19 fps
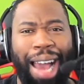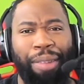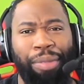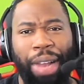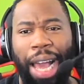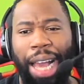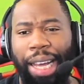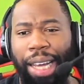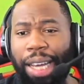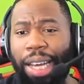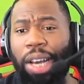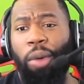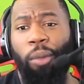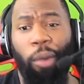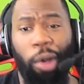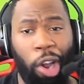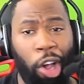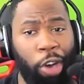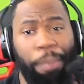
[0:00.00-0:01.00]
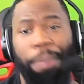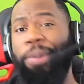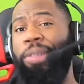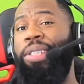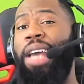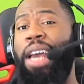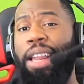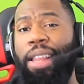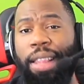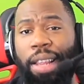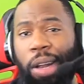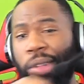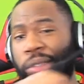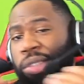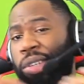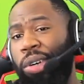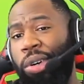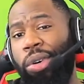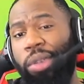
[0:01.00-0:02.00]
like, 100%, and then
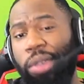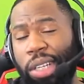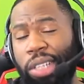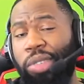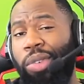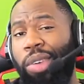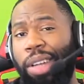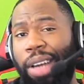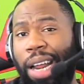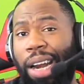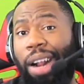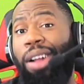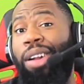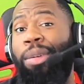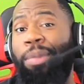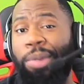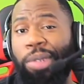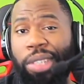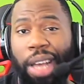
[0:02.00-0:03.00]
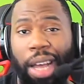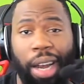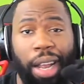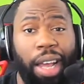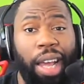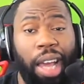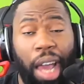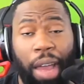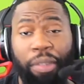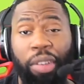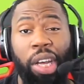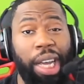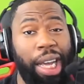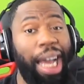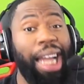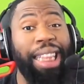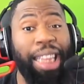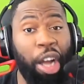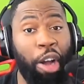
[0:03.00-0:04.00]
also this one at 100%. If you can
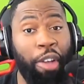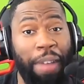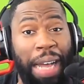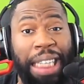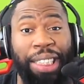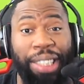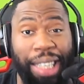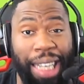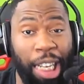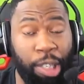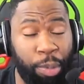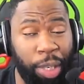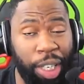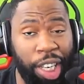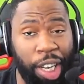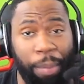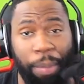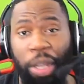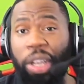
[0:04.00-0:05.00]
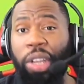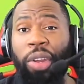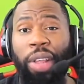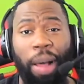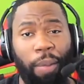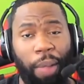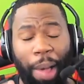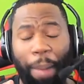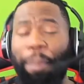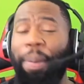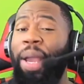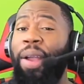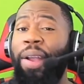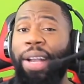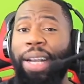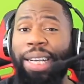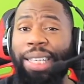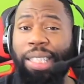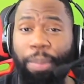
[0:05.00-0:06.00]
get there eventually, that's pretty good. But you can do that with, like,
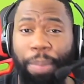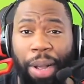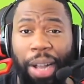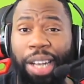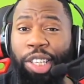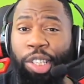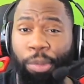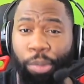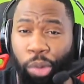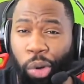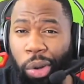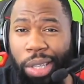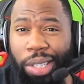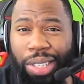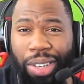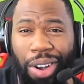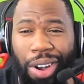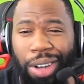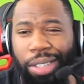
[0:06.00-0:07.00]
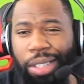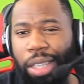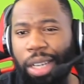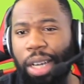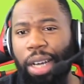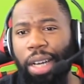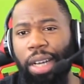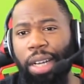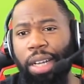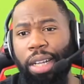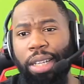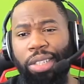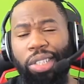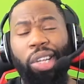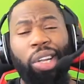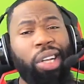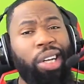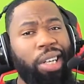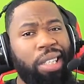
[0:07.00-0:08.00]
Paragus and Paragus and Broly's cards.
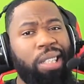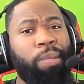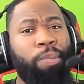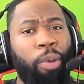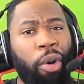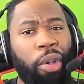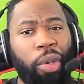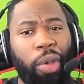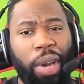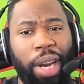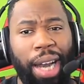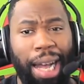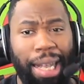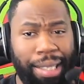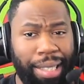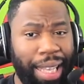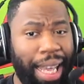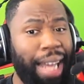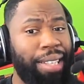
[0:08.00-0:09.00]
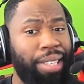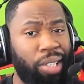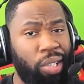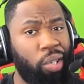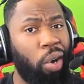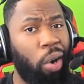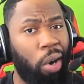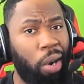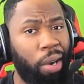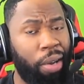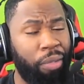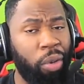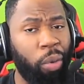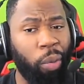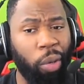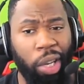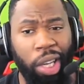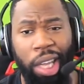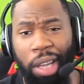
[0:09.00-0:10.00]
Still a good support unit as the SSR if you
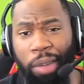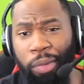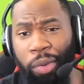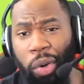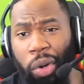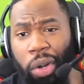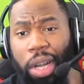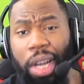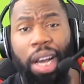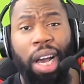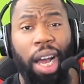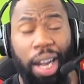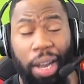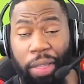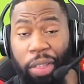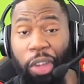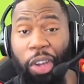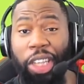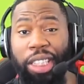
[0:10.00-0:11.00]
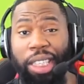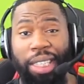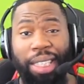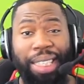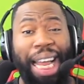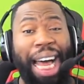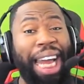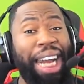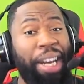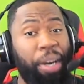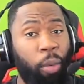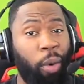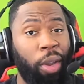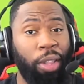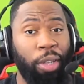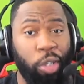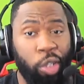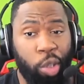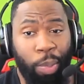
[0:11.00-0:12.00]
were looking for another unit to slide into one of
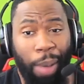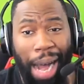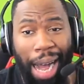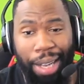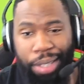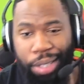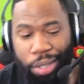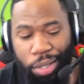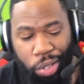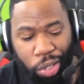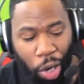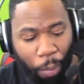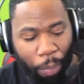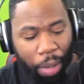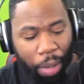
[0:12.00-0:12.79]
those spots. So,